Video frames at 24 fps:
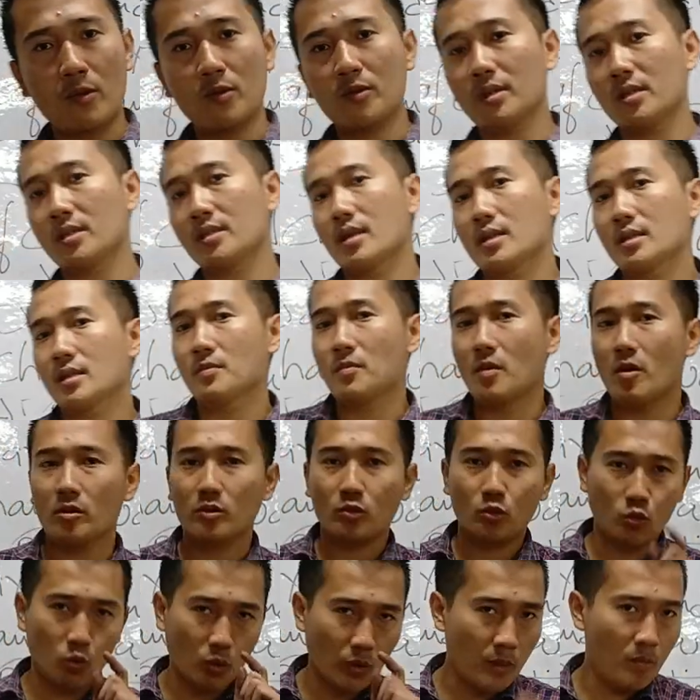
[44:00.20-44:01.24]
going to discuss
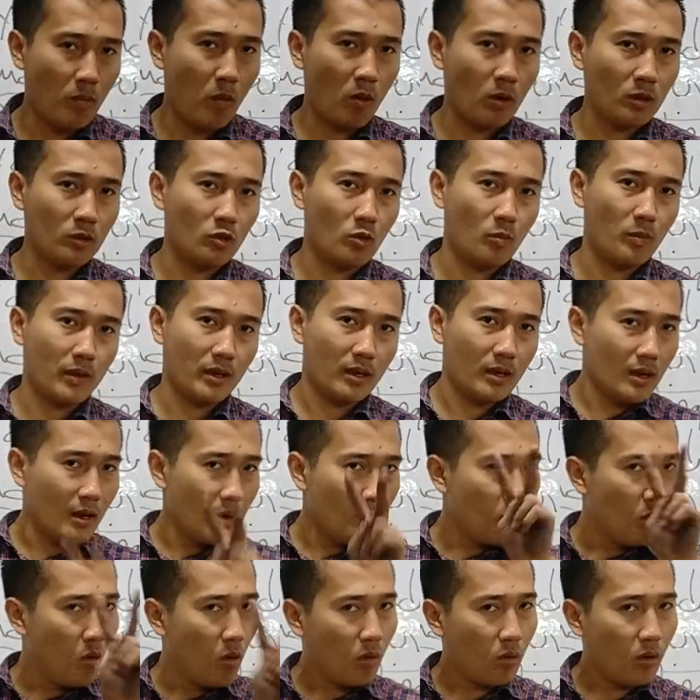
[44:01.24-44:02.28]
about 2 important topics:
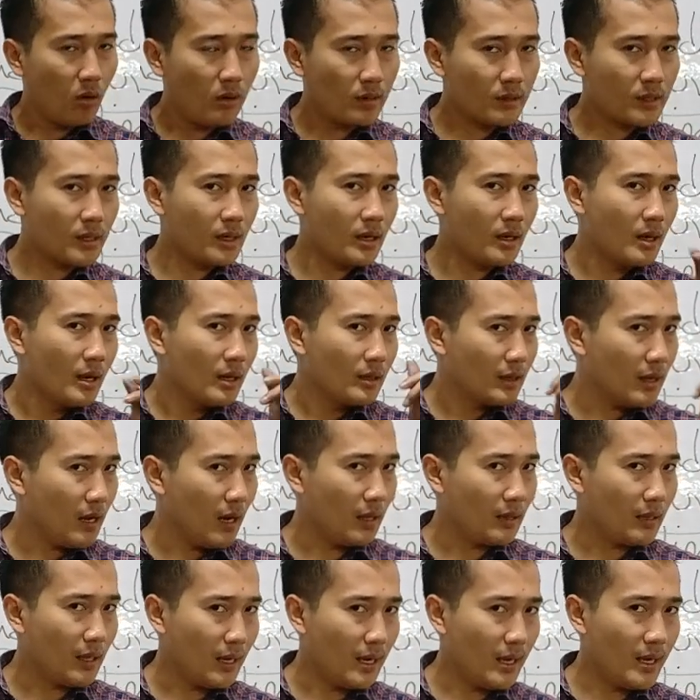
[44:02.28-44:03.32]
Mughals,
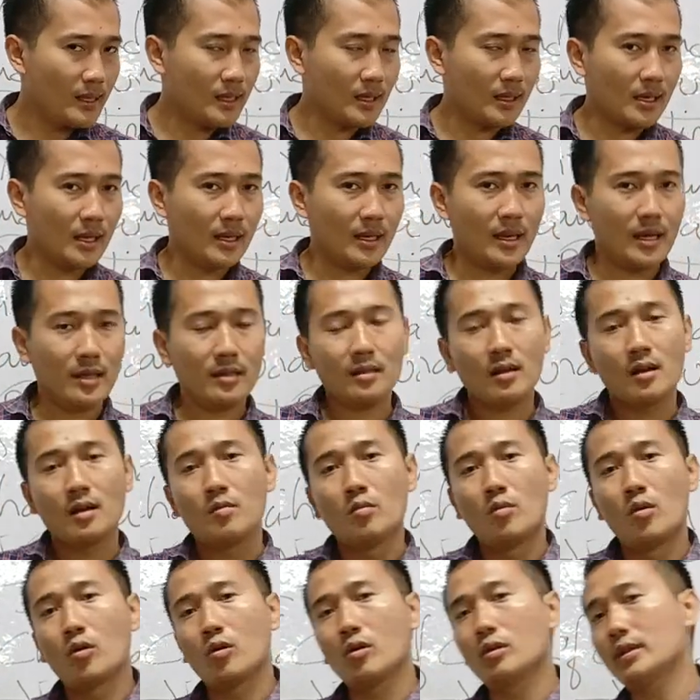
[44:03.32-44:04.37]
Delhi Sultanate,
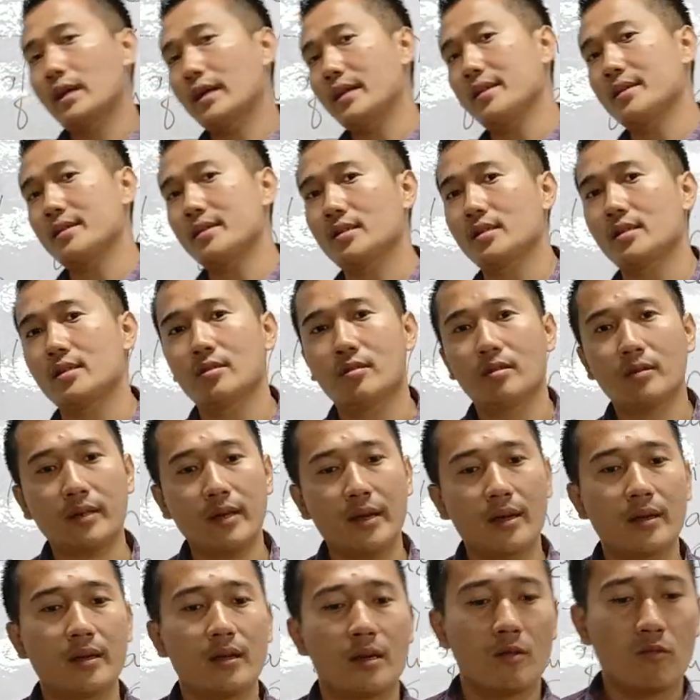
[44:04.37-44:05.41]
and Mughal dynasty.
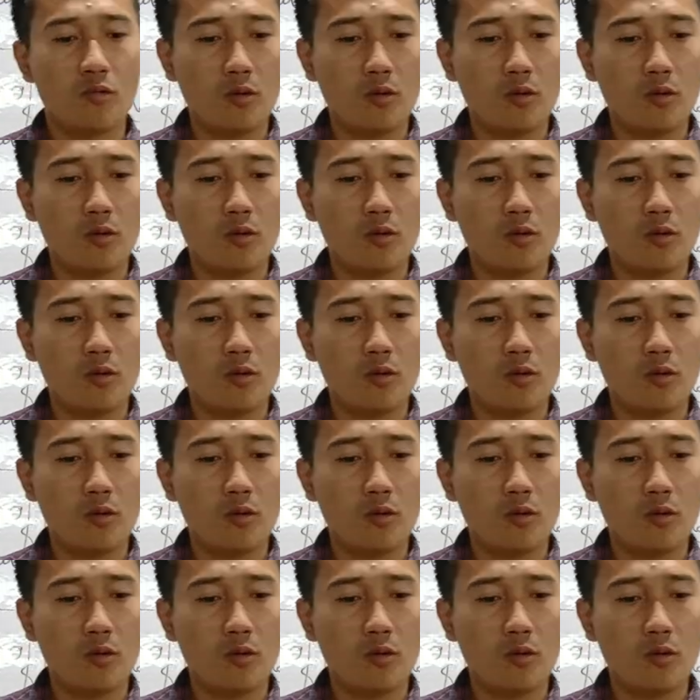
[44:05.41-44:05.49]
Okay,